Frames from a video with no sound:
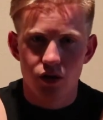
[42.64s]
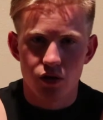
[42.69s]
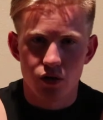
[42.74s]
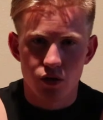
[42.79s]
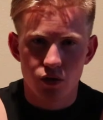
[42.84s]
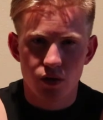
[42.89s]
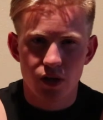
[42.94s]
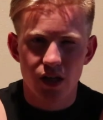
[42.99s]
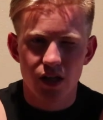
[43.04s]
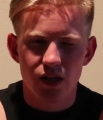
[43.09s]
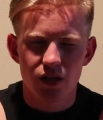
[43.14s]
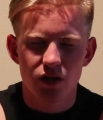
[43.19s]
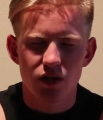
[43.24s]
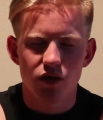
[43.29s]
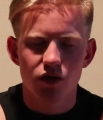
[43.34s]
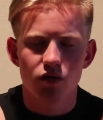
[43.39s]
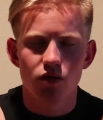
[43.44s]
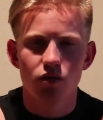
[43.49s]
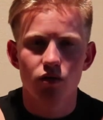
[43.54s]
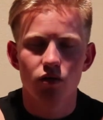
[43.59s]
You can
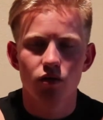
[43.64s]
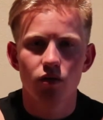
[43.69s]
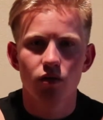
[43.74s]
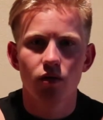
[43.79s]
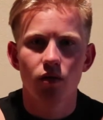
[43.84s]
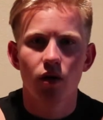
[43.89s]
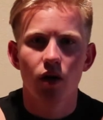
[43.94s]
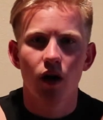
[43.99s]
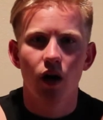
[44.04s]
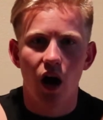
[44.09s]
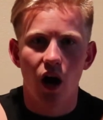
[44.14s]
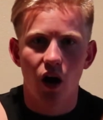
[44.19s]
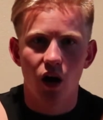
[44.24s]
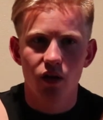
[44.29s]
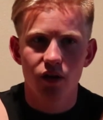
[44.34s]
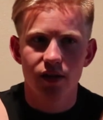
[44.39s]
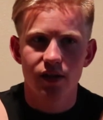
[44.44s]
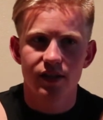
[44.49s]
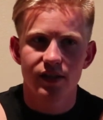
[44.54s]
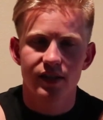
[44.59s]
do
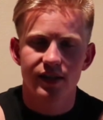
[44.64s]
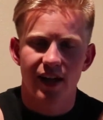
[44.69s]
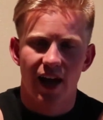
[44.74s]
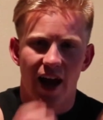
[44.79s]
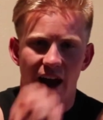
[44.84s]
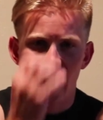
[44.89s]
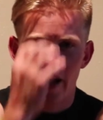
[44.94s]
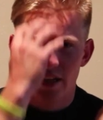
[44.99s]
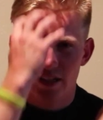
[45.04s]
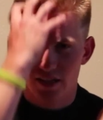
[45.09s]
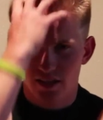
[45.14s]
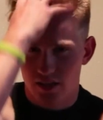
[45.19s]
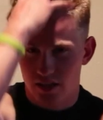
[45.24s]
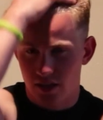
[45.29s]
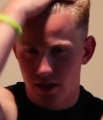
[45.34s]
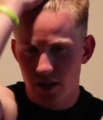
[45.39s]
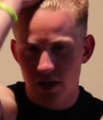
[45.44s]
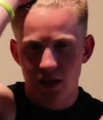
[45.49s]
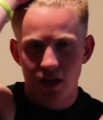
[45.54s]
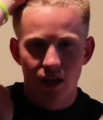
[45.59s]
all these
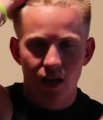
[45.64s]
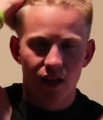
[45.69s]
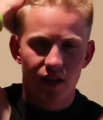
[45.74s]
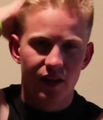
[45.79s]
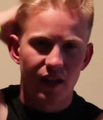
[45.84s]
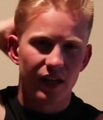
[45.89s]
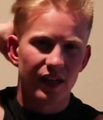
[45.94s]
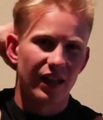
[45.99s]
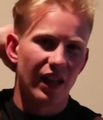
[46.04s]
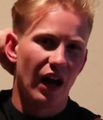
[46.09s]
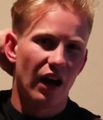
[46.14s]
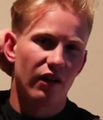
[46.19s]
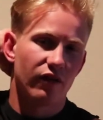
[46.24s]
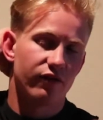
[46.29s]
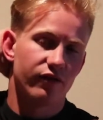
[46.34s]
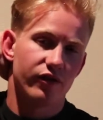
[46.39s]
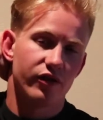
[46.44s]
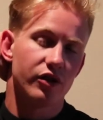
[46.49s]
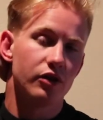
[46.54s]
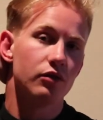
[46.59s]
tasks that allow
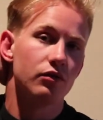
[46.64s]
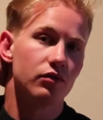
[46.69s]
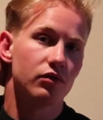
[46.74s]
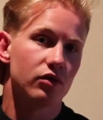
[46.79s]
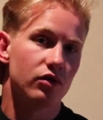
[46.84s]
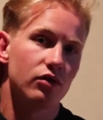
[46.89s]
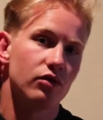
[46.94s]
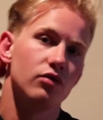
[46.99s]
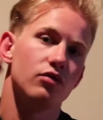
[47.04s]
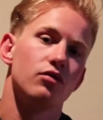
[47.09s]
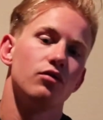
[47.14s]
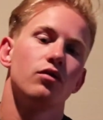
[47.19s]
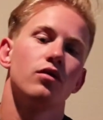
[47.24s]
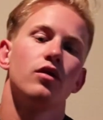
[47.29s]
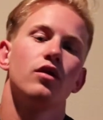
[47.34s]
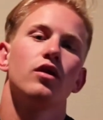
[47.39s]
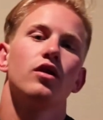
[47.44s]
for you to